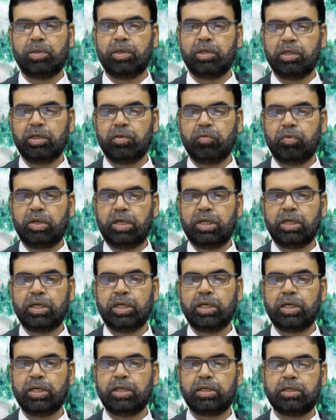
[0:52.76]
In a 1
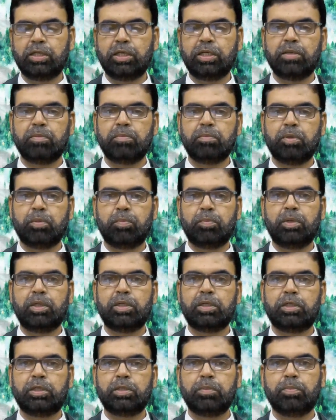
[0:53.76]
day time,
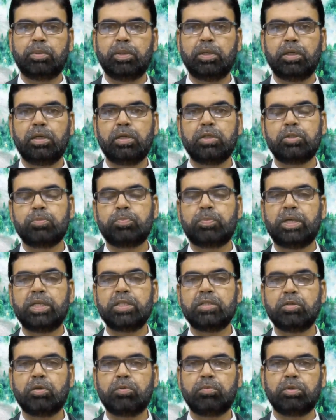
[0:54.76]
multiple
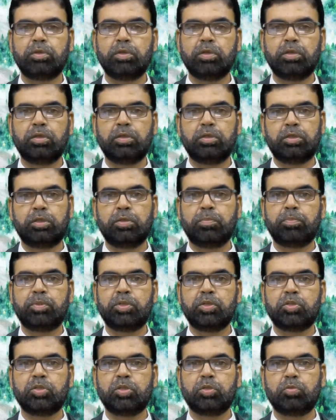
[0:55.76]
spikes of the
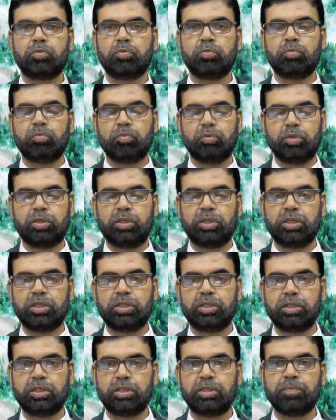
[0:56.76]
temperature you
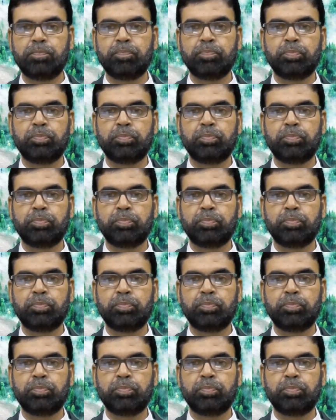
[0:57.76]
get it,